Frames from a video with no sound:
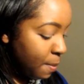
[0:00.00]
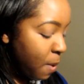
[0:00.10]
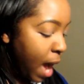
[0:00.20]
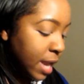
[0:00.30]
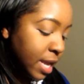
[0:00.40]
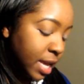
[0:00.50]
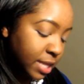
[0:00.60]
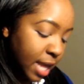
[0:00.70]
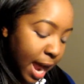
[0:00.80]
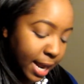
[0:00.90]

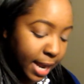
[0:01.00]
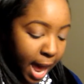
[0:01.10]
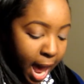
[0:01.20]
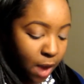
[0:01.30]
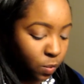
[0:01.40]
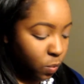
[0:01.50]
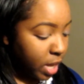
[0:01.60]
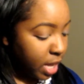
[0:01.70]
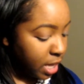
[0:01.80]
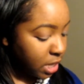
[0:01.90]
Product that I got
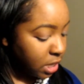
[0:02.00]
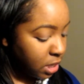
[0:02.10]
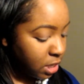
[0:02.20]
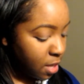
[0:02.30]
was